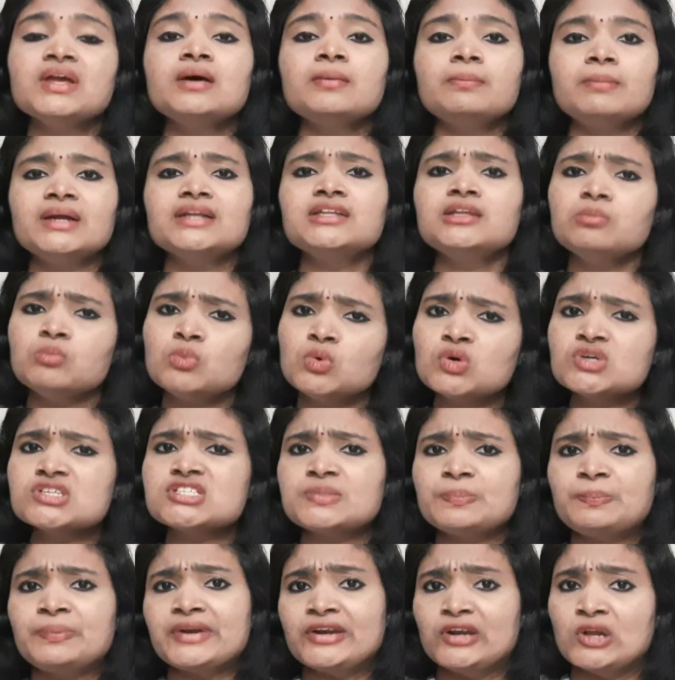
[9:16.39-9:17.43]
But the
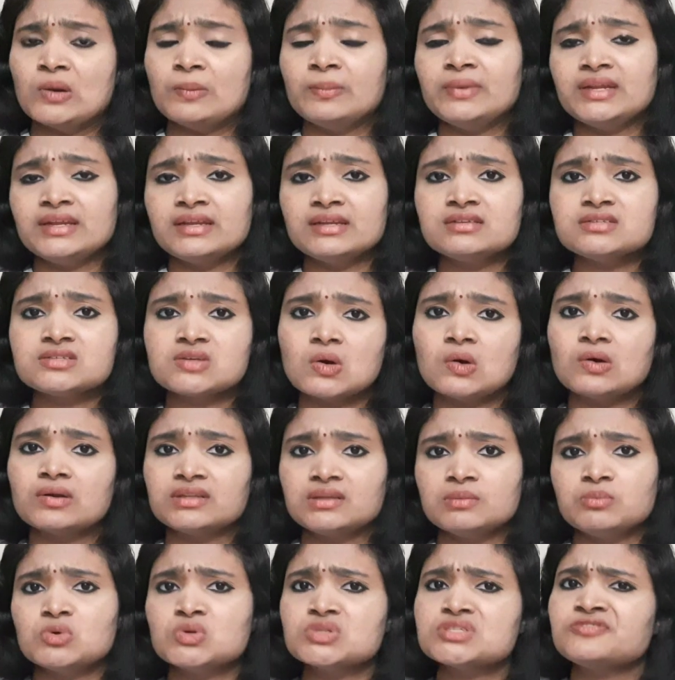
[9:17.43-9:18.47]
most predominant or the
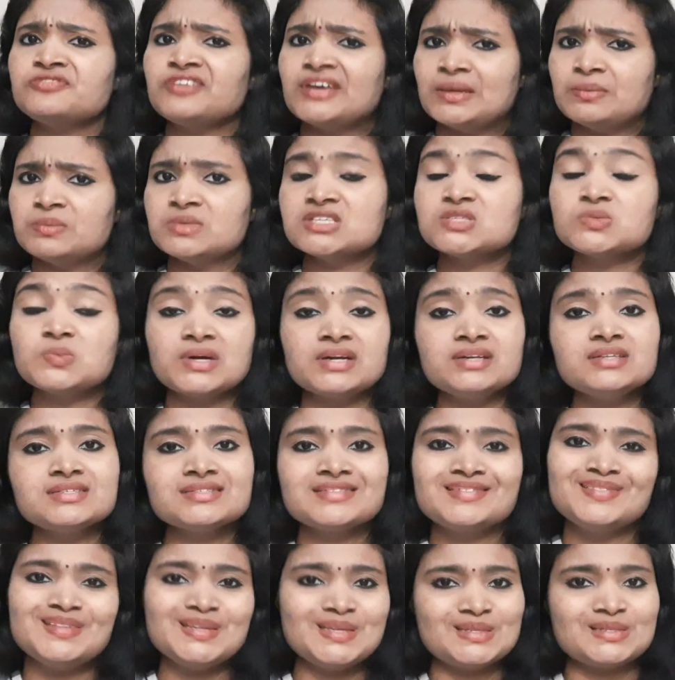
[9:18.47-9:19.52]
most famous ones,
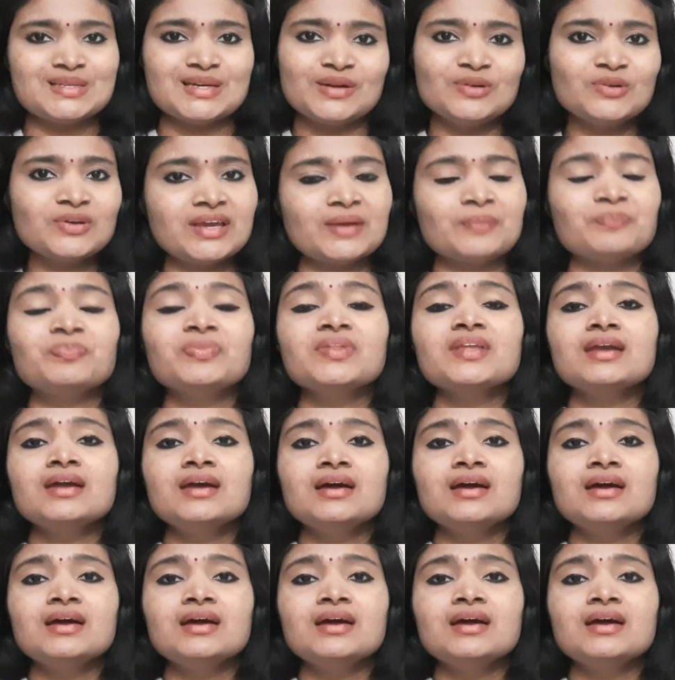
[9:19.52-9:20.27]
these are. Okay.